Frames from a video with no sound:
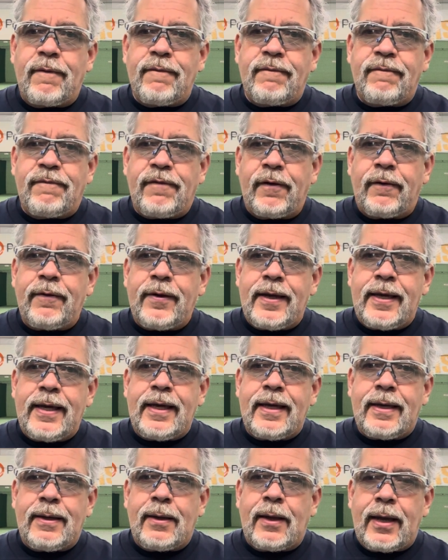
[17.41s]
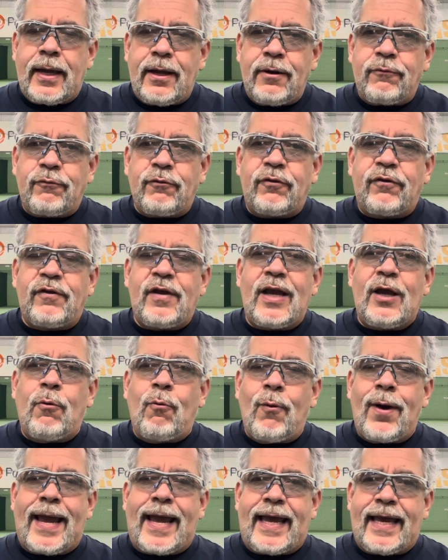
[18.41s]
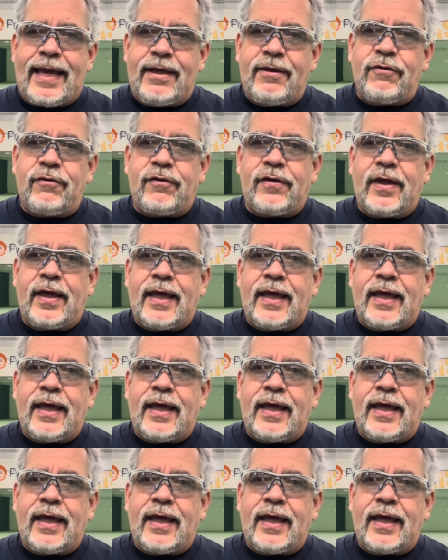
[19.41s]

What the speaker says: very interesting ways